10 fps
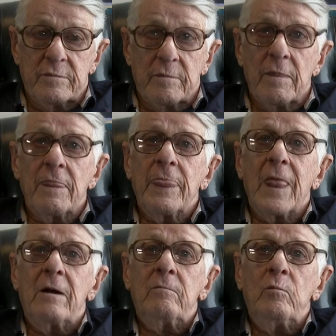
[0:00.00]
so, Bill, I'm going to
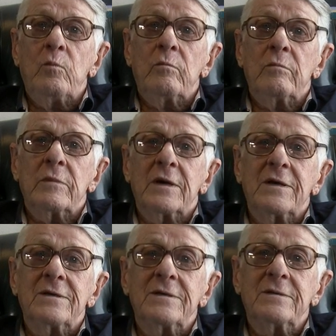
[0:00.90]
stop real quick and
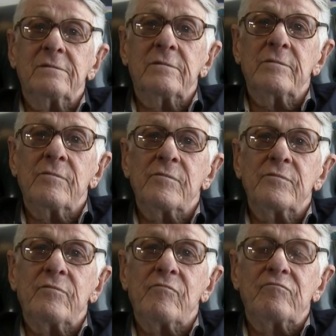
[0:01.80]
do, tell us a little
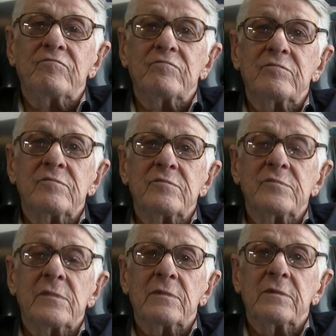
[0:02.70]
bit about that time in
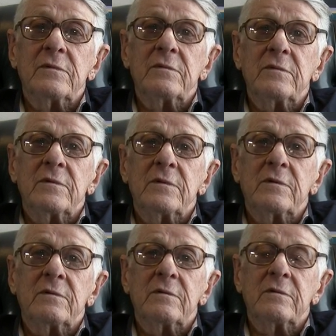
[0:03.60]
your life. This is
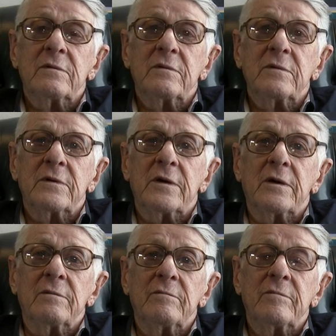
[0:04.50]
really interesting to
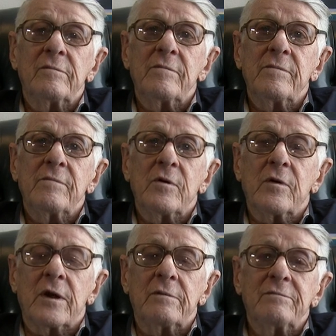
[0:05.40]
us. Yeah. Thank you, Bill.
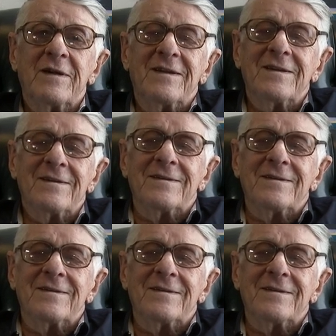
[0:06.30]
Okay.